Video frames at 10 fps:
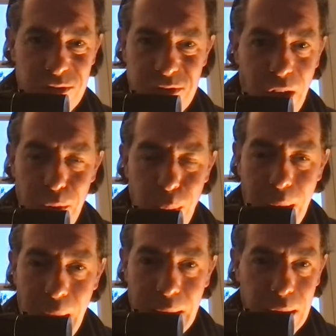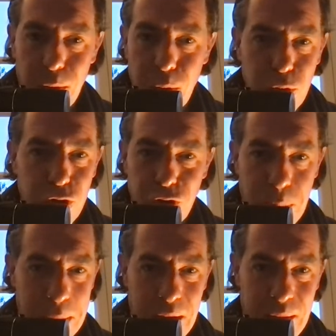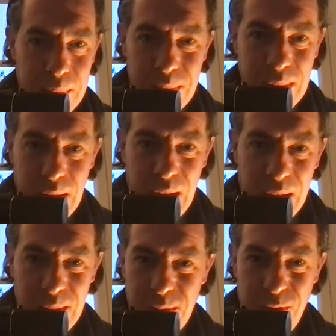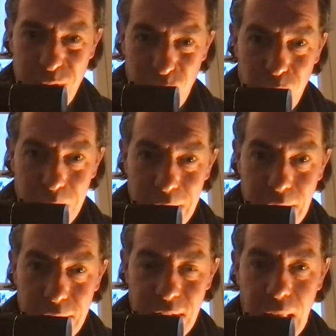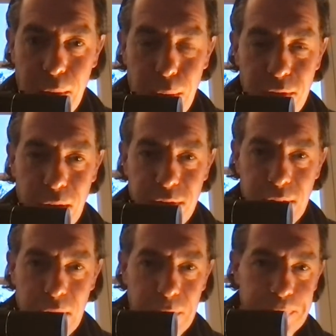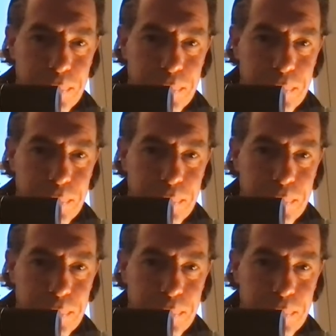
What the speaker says: toe rag who should be thrown in the cellar, as I said.